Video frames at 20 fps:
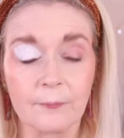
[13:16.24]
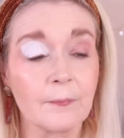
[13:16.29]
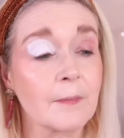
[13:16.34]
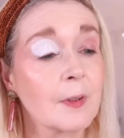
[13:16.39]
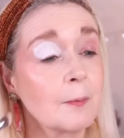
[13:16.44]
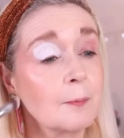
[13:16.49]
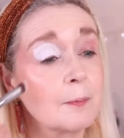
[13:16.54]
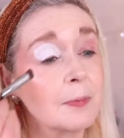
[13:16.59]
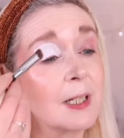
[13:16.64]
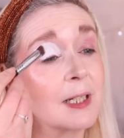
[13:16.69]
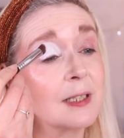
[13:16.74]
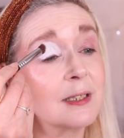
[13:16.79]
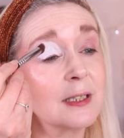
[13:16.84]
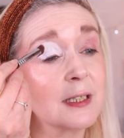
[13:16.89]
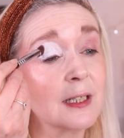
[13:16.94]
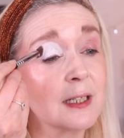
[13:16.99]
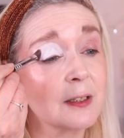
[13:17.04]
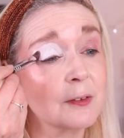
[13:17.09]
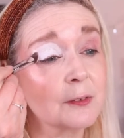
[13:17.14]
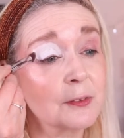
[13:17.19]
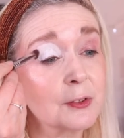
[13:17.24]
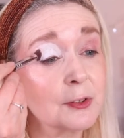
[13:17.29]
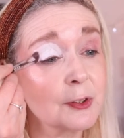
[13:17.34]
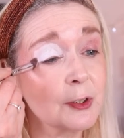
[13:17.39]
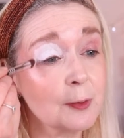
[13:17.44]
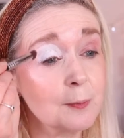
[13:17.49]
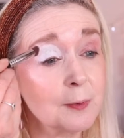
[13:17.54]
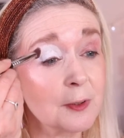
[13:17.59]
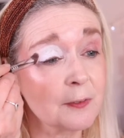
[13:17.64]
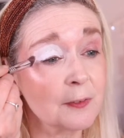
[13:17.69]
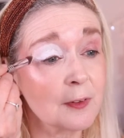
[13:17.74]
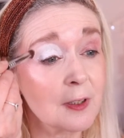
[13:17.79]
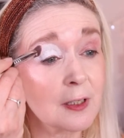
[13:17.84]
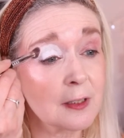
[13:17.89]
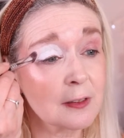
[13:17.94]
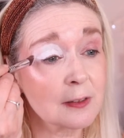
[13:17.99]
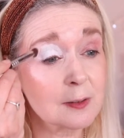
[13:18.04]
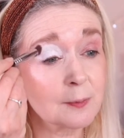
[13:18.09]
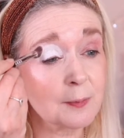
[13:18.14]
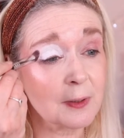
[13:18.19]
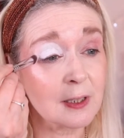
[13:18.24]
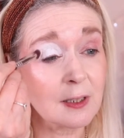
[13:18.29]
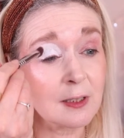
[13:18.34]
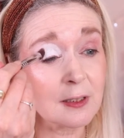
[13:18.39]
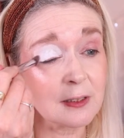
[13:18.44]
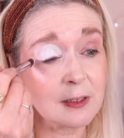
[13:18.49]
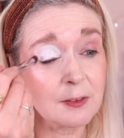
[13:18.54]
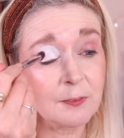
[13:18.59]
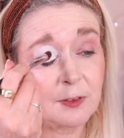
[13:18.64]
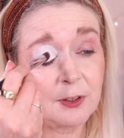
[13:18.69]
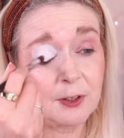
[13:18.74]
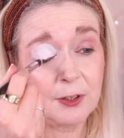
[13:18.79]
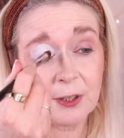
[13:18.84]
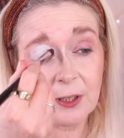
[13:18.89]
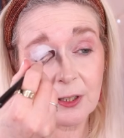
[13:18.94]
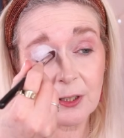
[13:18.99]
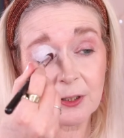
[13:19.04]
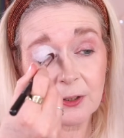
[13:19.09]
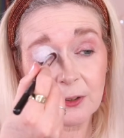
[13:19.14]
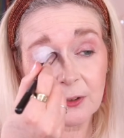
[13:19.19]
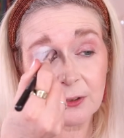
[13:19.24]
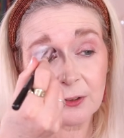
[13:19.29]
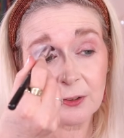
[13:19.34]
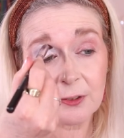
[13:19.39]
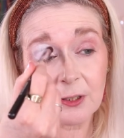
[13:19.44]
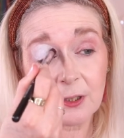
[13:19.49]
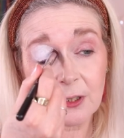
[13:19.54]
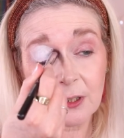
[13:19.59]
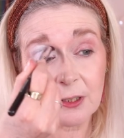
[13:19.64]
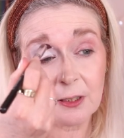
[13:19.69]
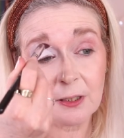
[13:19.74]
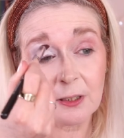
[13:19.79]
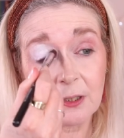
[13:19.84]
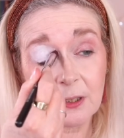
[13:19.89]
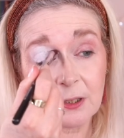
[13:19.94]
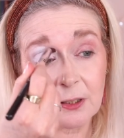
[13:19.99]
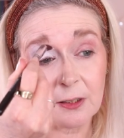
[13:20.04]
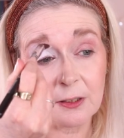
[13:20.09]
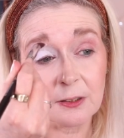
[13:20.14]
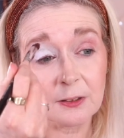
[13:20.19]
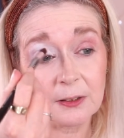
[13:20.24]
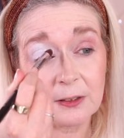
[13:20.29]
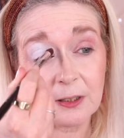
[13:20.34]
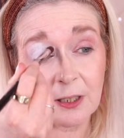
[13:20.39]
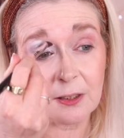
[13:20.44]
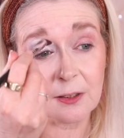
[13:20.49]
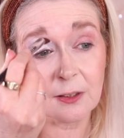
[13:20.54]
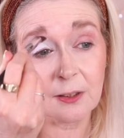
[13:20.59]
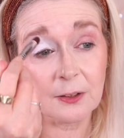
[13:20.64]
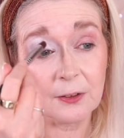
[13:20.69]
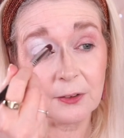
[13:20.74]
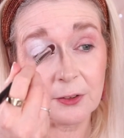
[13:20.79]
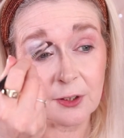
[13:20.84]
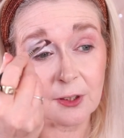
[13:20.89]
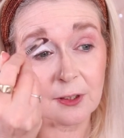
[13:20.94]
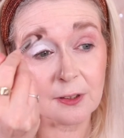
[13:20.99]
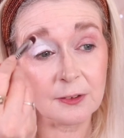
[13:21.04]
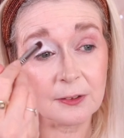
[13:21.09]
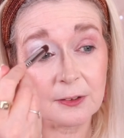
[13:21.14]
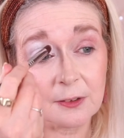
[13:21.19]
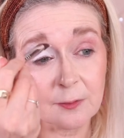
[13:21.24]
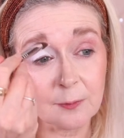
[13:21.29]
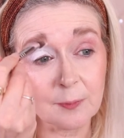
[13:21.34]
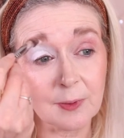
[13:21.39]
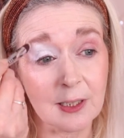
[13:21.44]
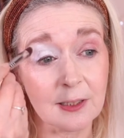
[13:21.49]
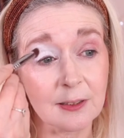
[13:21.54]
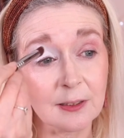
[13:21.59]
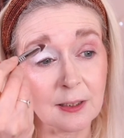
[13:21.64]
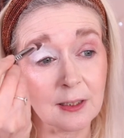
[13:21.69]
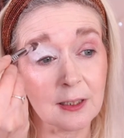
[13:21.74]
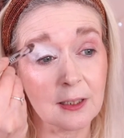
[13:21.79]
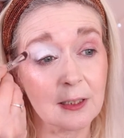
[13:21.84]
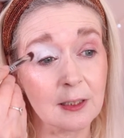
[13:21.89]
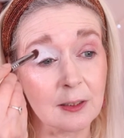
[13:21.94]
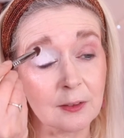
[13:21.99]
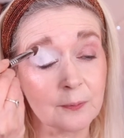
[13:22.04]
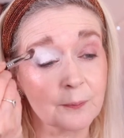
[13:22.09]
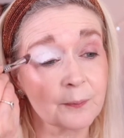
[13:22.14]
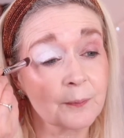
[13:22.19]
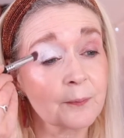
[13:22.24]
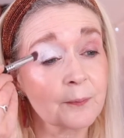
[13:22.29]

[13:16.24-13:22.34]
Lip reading: and blend it out super fast, because if you don't, you'll stand no chance of blending it out.